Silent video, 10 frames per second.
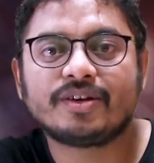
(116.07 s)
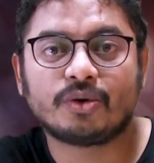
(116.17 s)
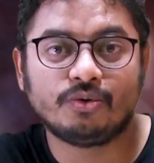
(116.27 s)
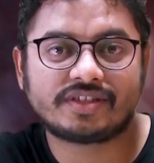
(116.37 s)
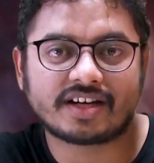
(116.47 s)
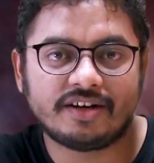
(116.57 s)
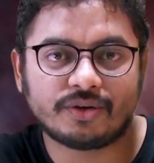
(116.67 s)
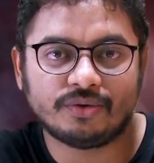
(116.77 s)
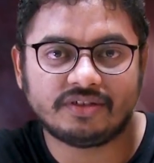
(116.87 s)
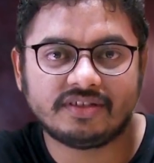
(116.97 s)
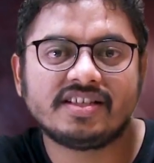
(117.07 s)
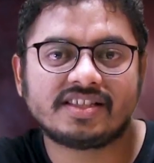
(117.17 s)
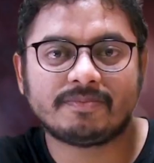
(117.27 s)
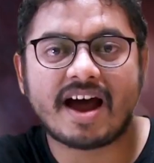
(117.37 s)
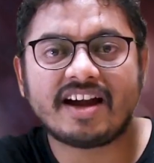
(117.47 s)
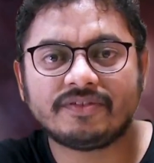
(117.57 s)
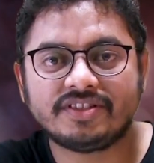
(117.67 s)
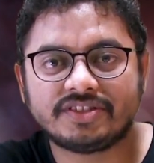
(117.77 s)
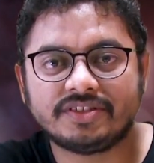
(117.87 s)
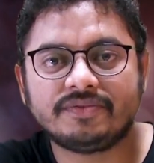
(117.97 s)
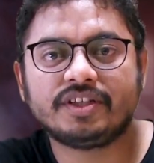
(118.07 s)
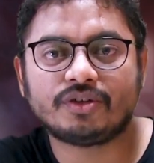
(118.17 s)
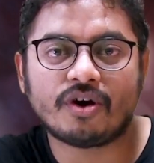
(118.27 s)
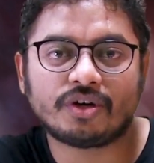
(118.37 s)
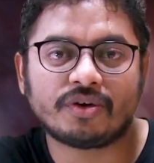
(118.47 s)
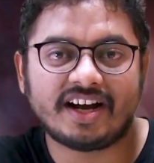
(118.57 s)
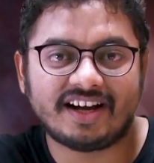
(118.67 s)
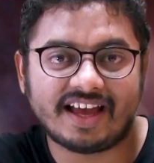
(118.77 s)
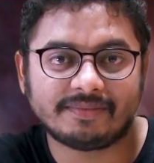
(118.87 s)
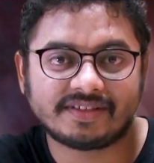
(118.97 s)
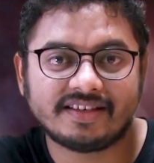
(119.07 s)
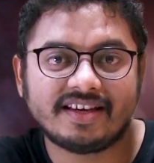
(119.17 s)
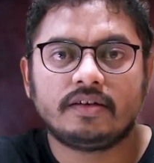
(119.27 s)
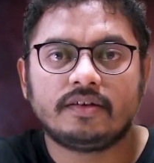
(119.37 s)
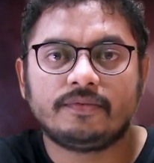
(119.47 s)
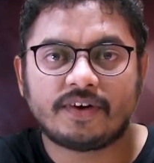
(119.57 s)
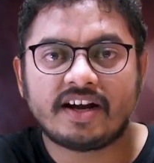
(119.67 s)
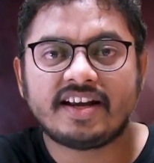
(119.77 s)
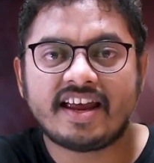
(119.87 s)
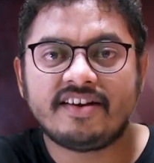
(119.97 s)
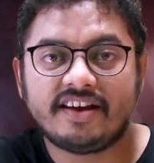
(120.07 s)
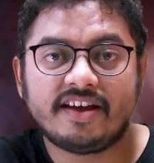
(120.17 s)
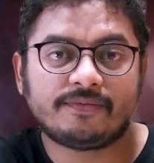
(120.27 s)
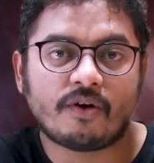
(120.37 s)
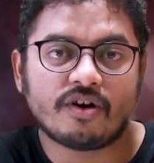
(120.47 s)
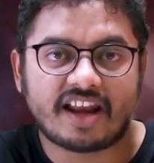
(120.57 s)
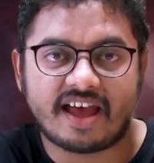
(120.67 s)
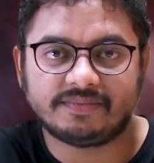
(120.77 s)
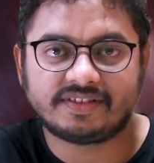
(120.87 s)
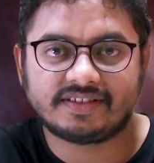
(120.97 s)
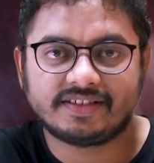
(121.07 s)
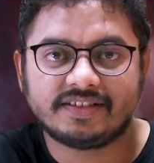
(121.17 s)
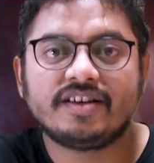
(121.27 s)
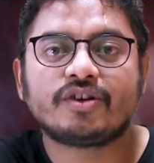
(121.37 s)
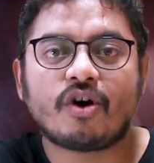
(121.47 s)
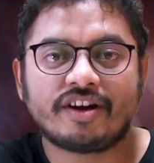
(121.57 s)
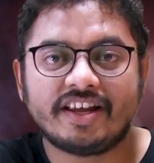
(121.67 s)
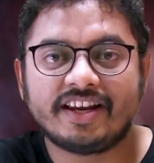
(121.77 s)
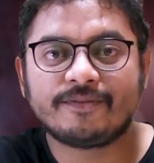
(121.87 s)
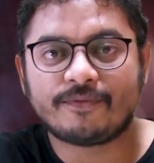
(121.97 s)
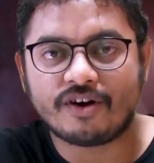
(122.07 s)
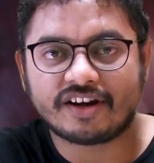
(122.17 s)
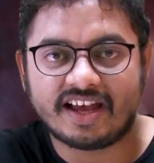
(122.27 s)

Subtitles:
cruise control, smart vision with auto headlamps, front and rear fog lamps, cornering fog